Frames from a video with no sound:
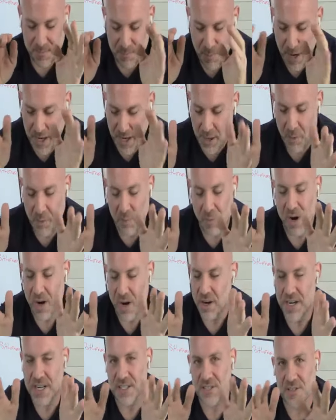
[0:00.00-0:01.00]
pineapple
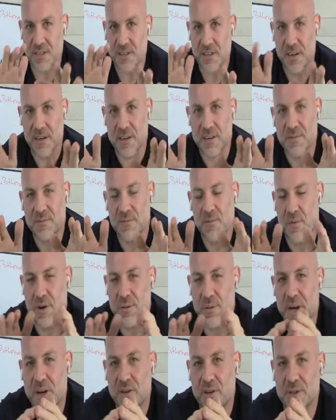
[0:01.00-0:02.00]
margaritas are one
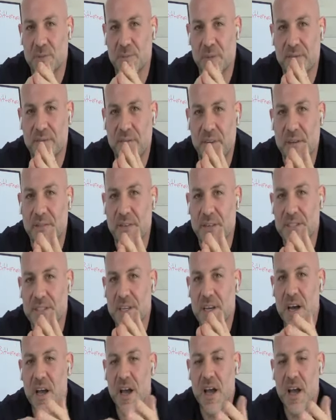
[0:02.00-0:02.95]
of my ultimate favorites.